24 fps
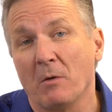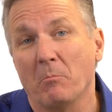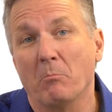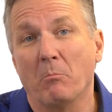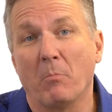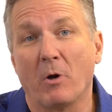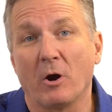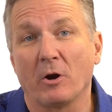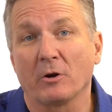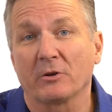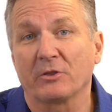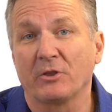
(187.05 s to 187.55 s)

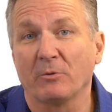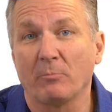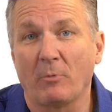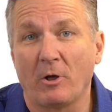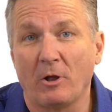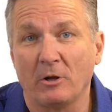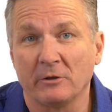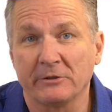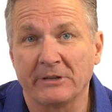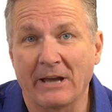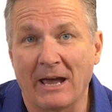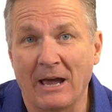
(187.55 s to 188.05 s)
Mark them
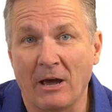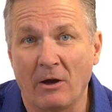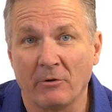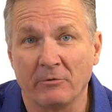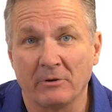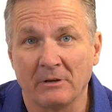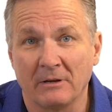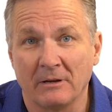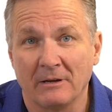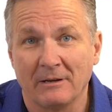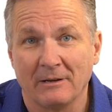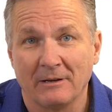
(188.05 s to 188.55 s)
all
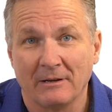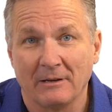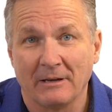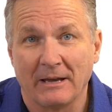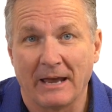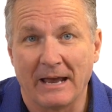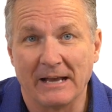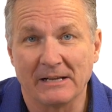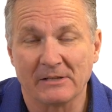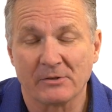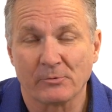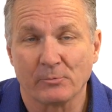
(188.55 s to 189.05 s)
down
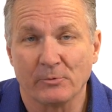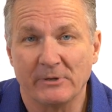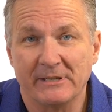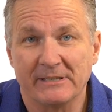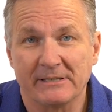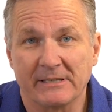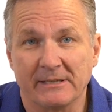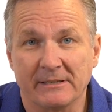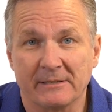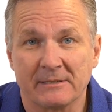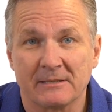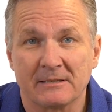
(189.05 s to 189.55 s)
as
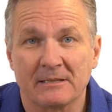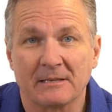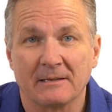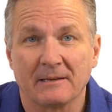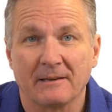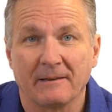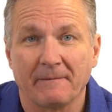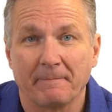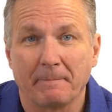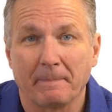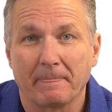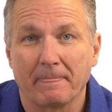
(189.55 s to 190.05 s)
reasons,
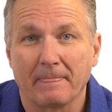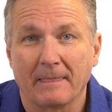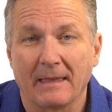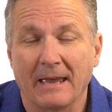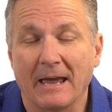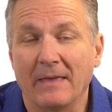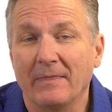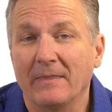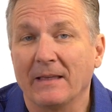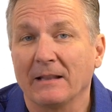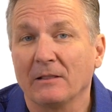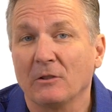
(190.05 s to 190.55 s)

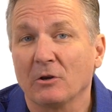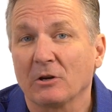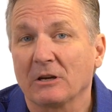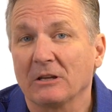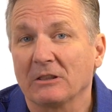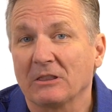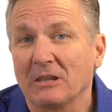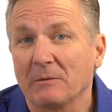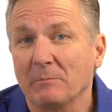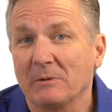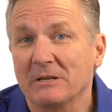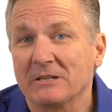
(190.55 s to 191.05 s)
and then look
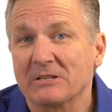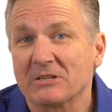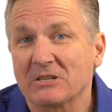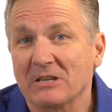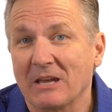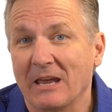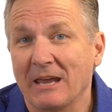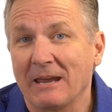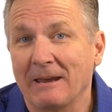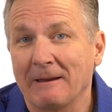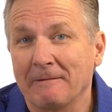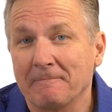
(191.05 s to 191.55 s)
at them and
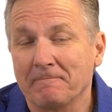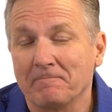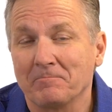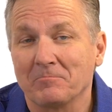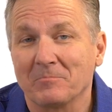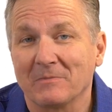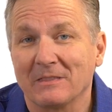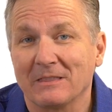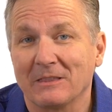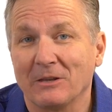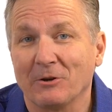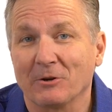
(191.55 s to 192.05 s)
say
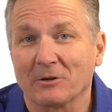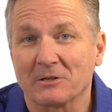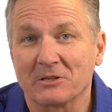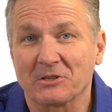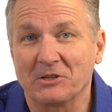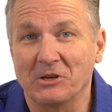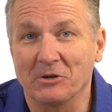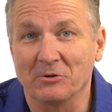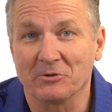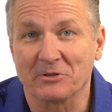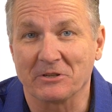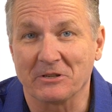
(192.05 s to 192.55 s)
they're
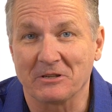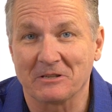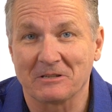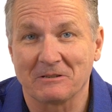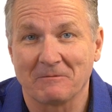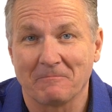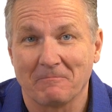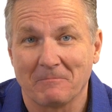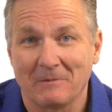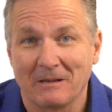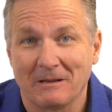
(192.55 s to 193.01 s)
excuses,